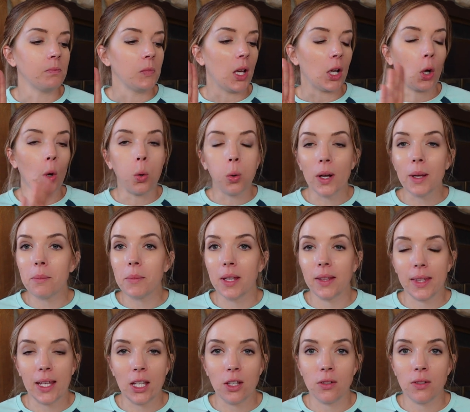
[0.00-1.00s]

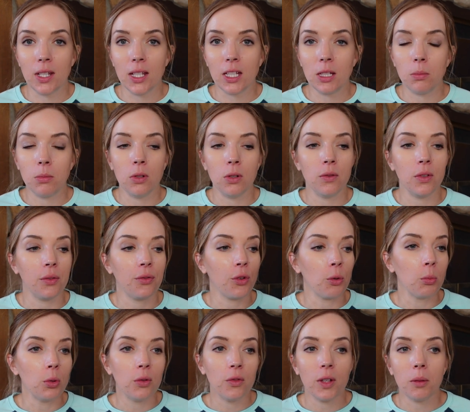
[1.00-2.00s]
equipment that you need to move if you're
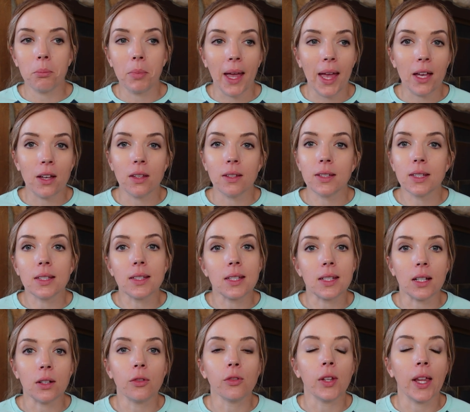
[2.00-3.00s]
moving bales and
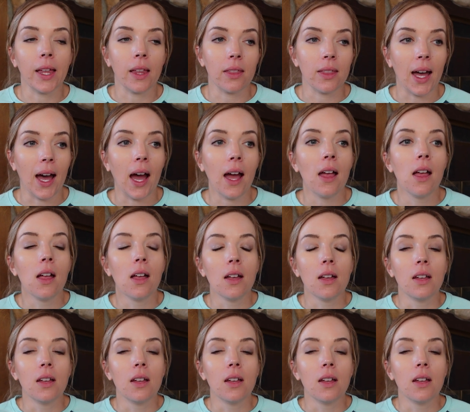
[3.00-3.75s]
stuff like that,